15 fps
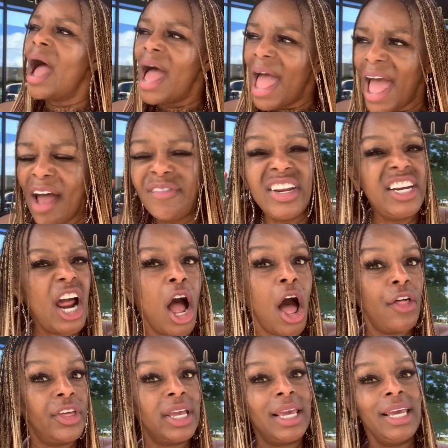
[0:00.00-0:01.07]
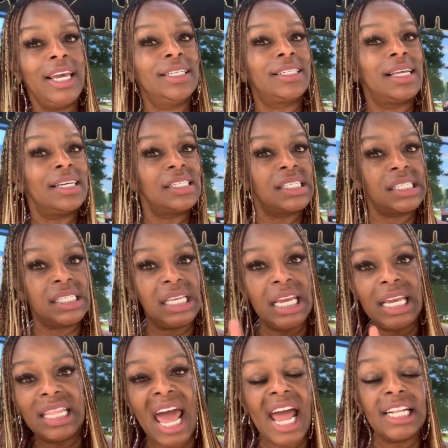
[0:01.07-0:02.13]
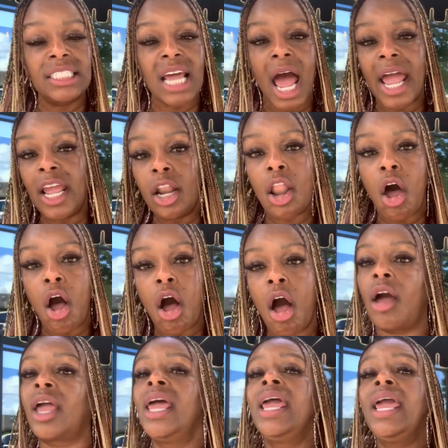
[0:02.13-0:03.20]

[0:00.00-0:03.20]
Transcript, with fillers: having the other kids see that dialogue,